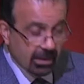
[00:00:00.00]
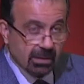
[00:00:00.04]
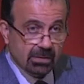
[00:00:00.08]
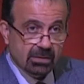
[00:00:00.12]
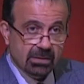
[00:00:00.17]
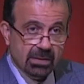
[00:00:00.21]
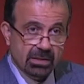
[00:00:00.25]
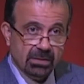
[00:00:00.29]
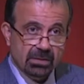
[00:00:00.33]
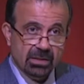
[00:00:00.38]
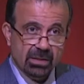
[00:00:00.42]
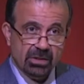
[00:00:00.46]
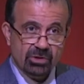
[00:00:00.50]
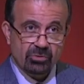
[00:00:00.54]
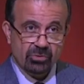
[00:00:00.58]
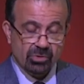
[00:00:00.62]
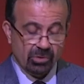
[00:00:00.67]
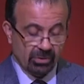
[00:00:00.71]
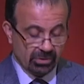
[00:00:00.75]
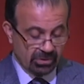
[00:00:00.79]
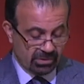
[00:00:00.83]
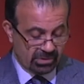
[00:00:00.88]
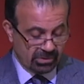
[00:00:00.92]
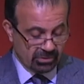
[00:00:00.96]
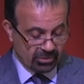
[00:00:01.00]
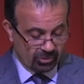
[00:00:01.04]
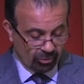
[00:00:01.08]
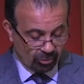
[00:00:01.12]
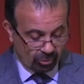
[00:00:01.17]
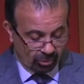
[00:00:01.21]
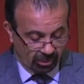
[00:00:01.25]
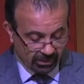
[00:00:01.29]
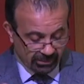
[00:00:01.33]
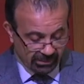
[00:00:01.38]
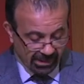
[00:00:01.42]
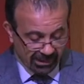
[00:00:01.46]
Indeed, Israel's
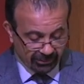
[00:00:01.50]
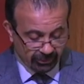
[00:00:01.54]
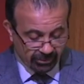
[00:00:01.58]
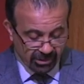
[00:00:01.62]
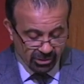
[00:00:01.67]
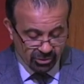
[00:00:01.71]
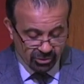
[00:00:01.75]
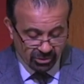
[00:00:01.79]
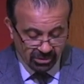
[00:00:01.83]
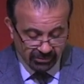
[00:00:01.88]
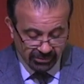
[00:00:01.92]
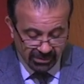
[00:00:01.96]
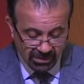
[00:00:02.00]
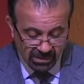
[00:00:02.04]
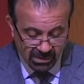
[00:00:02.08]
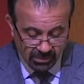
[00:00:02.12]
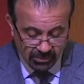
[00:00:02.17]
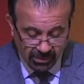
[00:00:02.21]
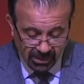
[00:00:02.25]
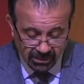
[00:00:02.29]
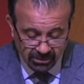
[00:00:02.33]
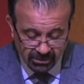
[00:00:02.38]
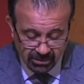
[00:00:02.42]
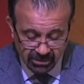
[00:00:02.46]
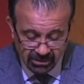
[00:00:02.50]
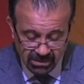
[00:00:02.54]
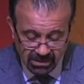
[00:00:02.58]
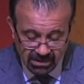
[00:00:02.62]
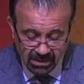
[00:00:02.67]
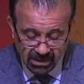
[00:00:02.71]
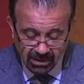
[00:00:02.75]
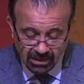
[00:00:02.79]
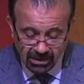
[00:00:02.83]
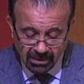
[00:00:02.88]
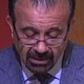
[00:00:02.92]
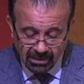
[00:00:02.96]
so-called Declaration of
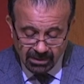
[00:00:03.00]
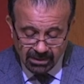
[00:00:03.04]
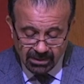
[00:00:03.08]
Independence